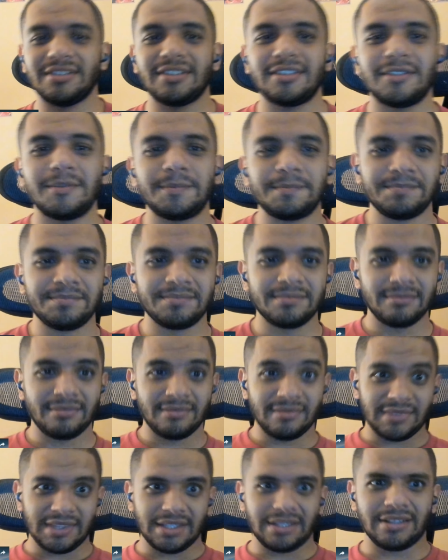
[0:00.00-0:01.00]
We
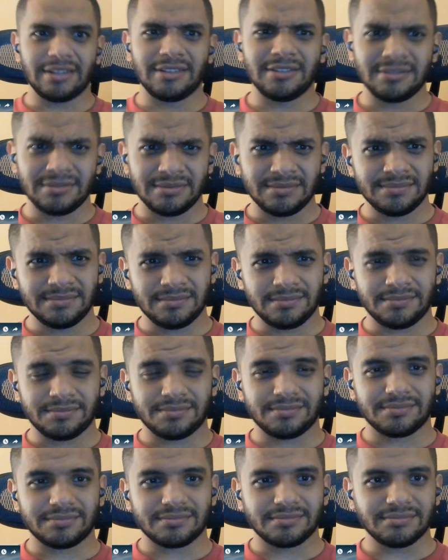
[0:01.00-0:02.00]
we
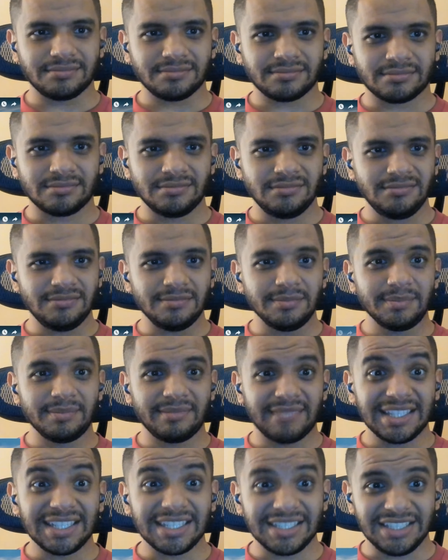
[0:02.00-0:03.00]
ran out of budget,
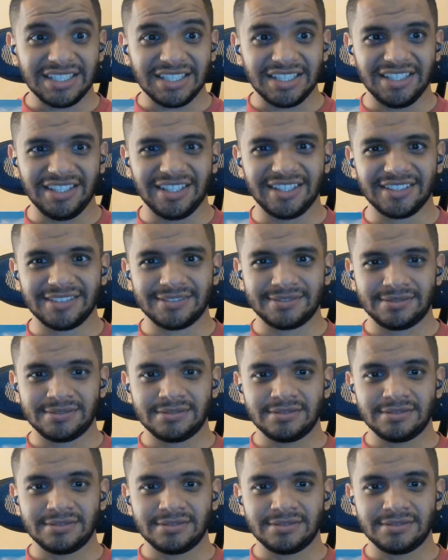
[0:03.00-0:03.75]
basically. Mm -hmm. Yeah.